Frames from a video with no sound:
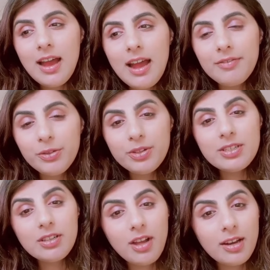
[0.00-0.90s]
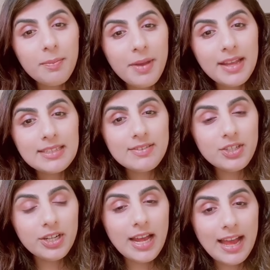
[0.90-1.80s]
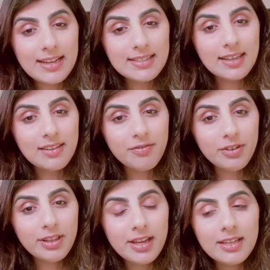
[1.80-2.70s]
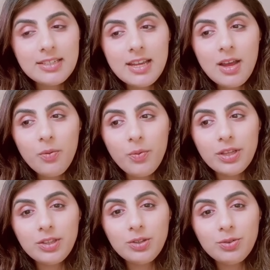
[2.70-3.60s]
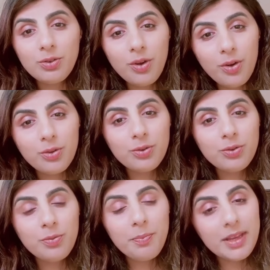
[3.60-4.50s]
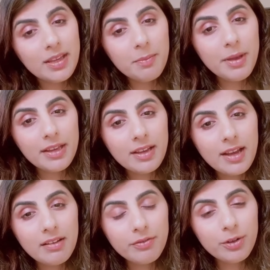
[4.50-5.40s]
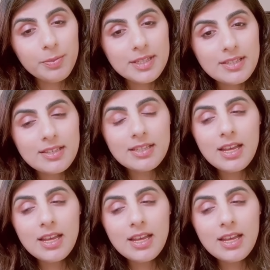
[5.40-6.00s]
I've noticed a lot of banks have started asking for that when you go to make a bank account for a business.